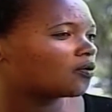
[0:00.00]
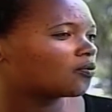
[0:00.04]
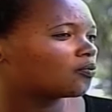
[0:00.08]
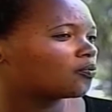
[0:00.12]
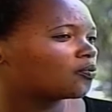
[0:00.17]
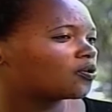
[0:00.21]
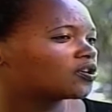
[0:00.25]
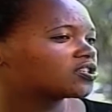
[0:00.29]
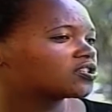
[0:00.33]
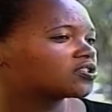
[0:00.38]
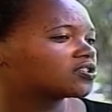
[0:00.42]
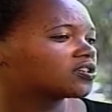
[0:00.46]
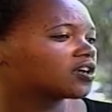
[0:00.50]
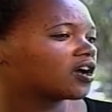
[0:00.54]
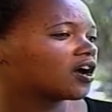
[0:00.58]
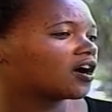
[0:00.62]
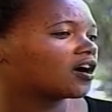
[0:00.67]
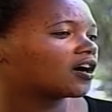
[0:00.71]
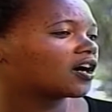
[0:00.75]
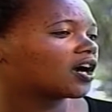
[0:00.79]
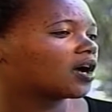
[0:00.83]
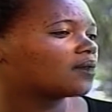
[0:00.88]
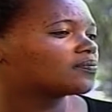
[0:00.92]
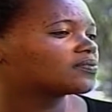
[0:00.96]
which
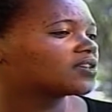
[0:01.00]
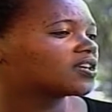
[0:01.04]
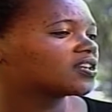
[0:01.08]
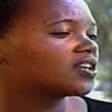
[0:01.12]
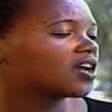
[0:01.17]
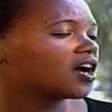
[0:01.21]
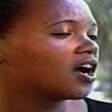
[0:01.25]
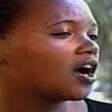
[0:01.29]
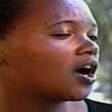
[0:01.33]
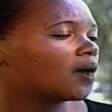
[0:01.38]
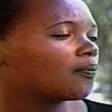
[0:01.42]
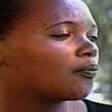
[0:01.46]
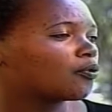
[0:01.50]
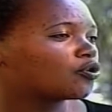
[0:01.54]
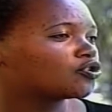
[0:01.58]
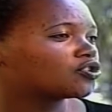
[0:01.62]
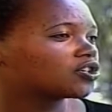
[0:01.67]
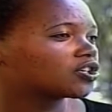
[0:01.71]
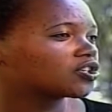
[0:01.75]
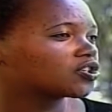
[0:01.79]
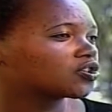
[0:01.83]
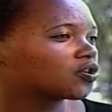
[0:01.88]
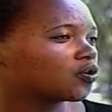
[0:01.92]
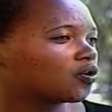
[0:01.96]
comes under a
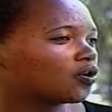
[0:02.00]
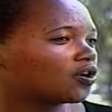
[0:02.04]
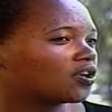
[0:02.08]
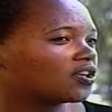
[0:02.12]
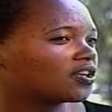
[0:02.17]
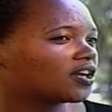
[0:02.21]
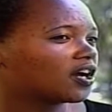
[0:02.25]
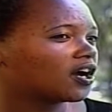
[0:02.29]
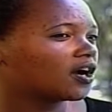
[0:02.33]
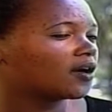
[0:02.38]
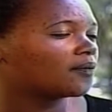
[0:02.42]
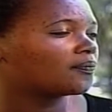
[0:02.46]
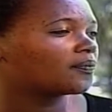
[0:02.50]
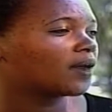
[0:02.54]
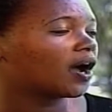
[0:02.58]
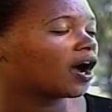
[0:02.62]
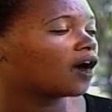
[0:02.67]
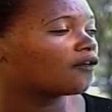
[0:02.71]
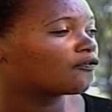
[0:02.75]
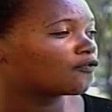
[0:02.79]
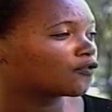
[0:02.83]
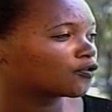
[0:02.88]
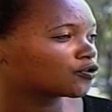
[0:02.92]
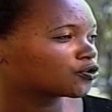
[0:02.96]
project called
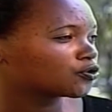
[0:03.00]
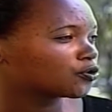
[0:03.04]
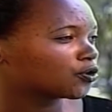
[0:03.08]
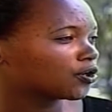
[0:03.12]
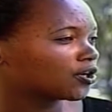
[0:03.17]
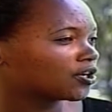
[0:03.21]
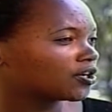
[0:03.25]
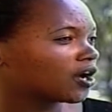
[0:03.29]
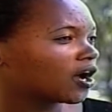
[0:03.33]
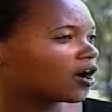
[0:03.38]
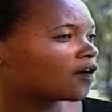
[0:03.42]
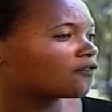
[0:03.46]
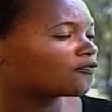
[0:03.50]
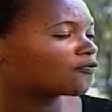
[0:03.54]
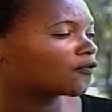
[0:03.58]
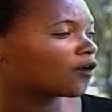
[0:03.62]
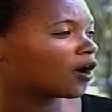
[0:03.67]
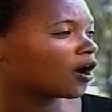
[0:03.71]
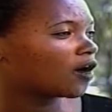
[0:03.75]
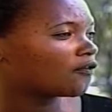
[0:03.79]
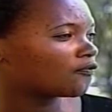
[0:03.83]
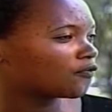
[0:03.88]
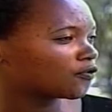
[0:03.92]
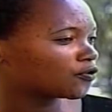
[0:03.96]

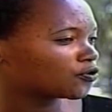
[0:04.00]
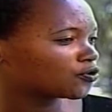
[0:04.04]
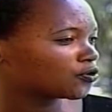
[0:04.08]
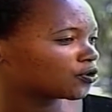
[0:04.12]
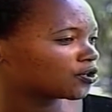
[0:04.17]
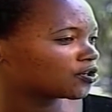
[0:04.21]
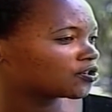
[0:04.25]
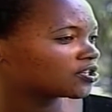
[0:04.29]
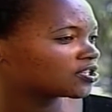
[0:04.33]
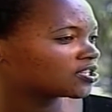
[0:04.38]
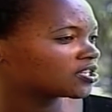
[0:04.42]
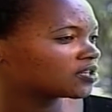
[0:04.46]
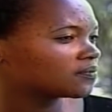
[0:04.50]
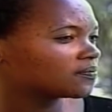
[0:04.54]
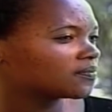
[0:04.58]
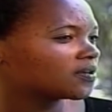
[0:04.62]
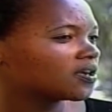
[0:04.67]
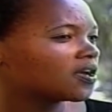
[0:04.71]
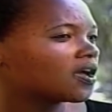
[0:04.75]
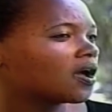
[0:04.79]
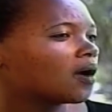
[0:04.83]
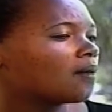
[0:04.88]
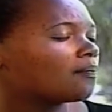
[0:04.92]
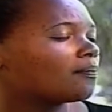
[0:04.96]
Afro-tourism.
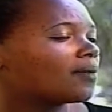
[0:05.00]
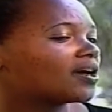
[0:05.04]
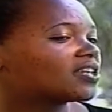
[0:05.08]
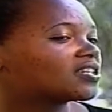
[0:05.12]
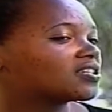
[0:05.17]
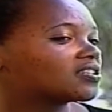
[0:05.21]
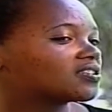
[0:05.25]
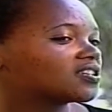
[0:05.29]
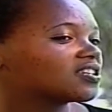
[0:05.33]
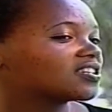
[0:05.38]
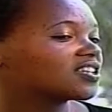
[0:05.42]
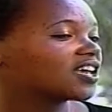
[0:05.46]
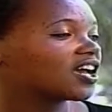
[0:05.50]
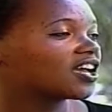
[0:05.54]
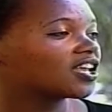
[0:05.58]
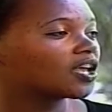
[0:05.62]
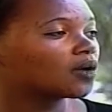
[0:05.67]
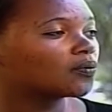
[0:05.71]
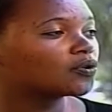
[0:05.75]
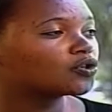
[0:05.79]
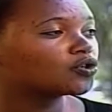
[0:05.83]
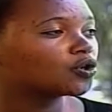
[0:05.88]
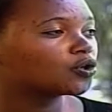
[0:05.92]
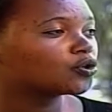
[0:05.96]
But in
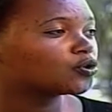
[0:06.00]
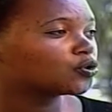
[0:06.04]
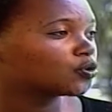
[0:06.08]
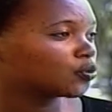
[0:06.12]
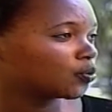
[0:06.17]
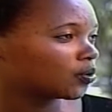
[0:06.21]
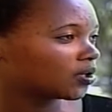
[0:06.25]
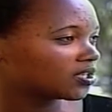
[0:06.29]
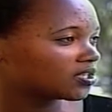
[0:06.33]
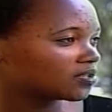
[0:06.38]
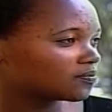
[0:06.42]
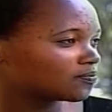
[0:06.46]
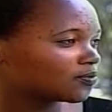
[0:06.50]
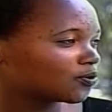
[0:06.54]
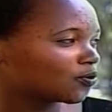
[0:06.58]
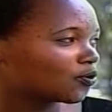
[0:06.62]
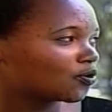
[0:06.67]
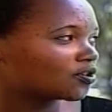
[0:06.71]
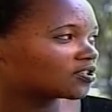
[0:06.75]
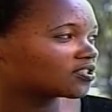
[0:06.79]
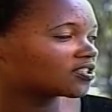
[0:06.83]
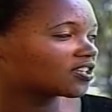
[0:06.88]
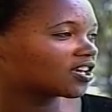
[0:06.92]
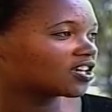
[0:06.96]
Kenya, we don't do it
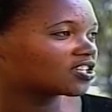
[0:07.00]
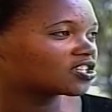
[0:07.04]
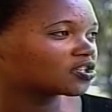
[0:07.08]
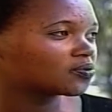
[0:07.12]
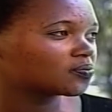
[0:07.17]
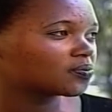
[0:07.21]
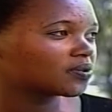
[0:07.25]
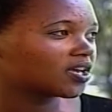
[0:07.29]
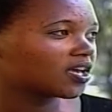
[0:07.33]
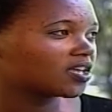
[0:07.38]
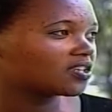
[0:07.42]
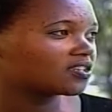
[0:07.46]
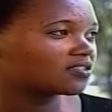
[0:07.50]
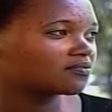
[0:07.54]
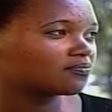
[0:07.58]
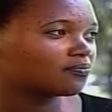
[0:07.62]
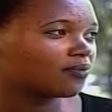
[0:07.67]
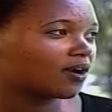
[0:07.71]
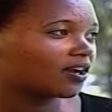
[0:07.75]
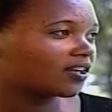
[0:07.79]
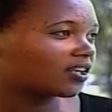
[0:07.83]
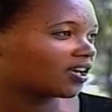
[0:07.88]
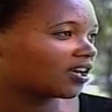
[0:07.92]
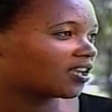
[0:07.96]
because KTB and
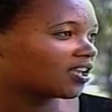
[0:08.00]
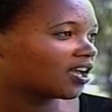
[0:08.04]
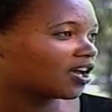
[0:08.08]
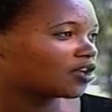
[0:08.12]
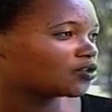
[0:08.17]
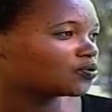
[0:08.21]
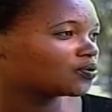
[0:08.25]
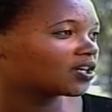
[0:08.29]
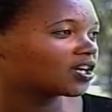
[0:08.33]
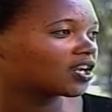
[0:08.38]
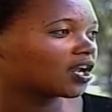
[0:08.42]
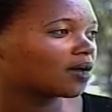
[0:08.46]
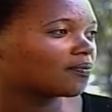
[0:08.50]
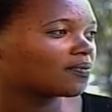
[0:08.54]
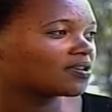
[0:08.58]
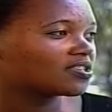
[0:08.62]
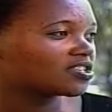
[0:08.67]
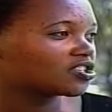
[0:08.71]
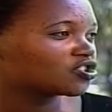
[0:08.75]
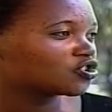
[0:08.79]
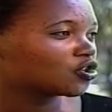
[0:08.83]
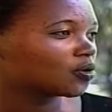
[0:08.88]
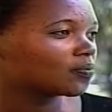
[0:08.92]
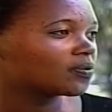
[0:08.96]
Brand Kenya are doing an
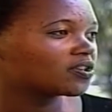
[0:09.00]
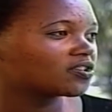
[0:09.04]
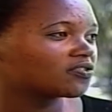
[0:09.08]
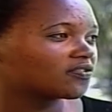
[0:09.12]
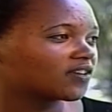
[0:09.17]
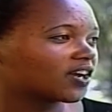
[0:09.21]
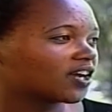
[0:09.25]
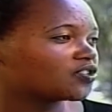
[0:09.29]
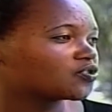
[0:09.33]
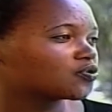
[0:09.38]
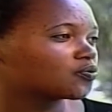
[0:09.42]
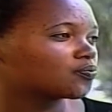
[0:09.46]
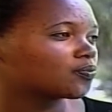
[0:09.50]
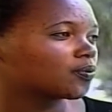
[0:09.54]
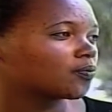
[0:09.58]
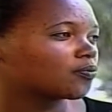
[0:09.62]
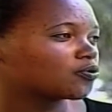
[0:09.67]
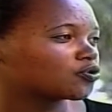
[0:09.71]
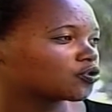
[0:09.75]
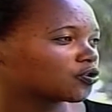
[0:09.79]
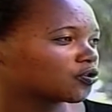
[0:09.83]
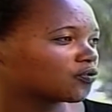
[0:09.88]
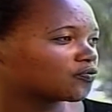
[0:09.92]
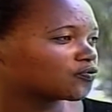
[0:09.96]
amazing job in regards to
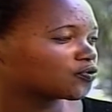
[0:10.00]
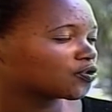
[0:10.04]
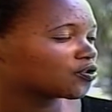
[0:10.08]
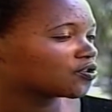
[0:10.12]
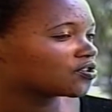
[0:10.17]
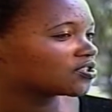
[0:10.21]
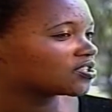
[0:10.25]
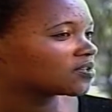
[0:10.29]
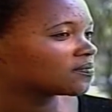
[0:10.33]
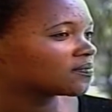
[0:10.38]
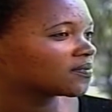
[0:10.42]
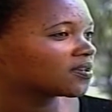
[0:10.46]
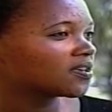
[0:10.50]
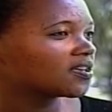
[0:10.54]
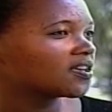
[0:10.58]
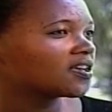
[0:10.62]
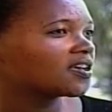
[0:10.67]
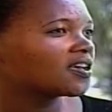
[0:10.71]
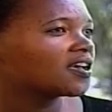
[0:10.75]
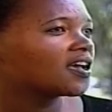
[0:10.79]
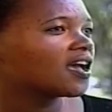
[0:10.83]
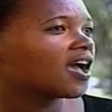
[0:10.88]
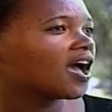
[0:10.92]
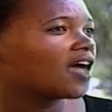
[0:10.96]
promotion of tourism.
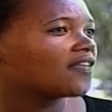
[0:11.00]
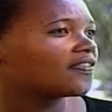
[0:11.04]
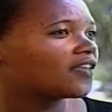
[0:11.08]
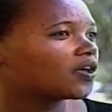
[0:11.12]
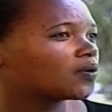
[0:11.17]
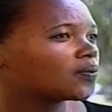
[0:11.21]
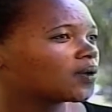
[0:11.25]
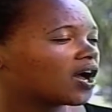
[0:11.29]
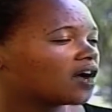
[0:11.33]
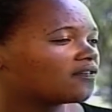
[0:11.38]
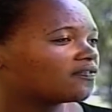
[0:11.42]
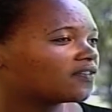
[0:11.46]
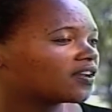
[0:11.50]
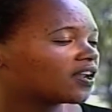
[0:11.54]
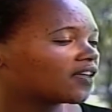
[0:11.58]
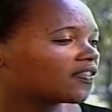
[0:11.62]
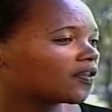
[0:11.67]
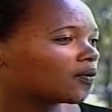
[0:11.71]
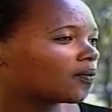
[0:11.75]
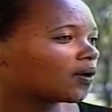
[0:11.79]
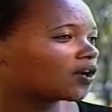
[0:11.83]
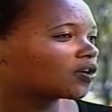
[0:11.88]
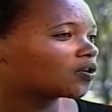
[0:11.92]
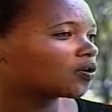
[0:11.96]
And then we have
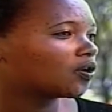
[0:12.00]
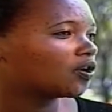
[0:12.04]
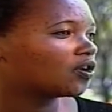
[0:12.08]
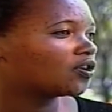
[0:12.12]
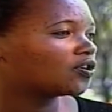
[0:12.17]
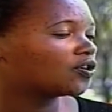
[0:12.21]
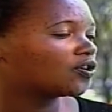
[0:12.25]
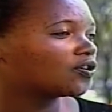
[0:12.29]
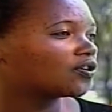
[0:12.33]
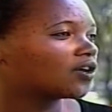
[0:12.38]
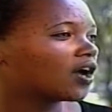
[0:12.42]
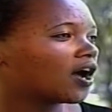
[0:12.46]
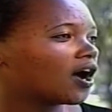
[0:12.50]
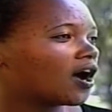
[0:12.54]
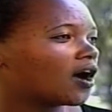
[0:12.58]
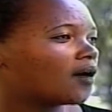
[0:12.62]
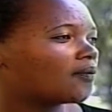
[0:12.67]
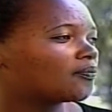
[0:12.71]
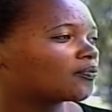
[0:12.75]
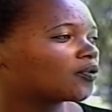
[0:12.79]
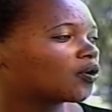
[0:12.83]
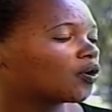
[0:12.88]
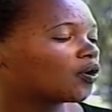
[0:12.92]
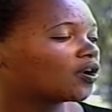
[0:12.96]
another one called
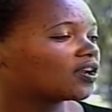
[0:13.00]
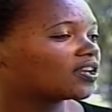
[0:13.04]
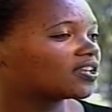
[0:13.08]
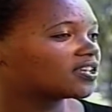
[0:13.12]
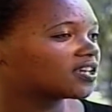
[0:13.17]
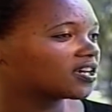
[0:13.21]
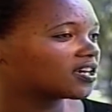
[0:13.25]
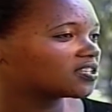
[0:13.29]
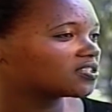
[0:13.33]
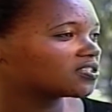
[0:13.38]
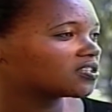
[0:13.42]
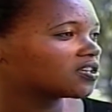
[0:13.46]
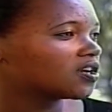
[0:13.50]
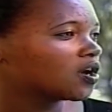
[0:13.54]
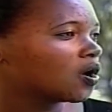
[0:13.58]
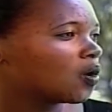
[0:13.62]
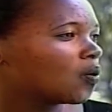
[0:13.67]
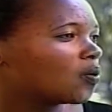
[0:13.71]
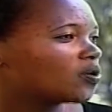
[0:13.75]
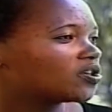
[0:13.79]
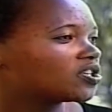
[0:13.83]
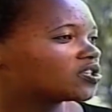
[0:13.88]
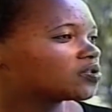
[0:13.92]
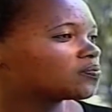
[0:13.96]
YES,
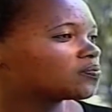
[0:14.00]
which is